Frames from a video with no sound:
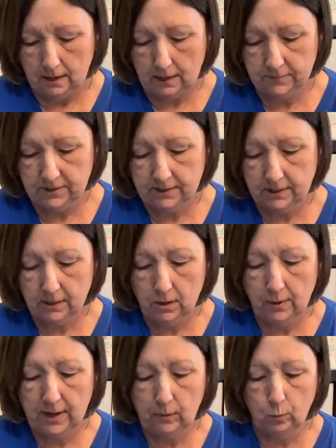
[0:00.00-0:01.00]
I'm just gonna go
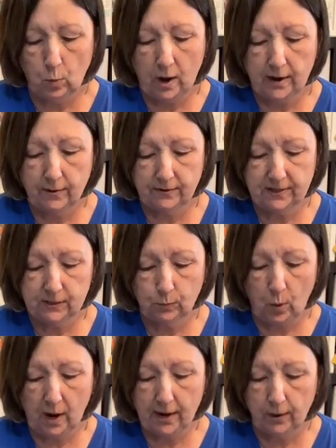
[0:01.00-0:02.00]
ahead and wire it. This
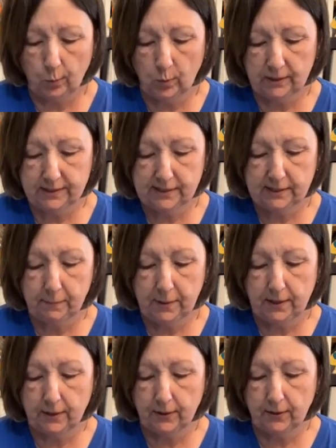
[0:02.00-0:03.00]
wire will
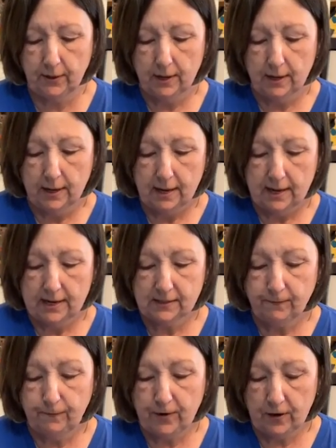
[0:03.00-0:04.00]
disappear. It's
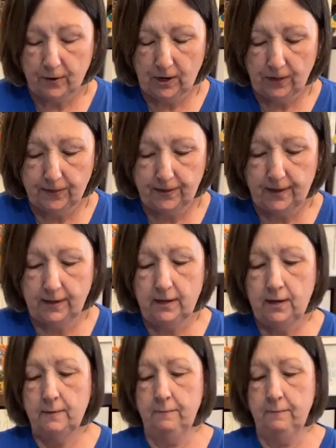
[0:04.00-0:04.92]
very thin.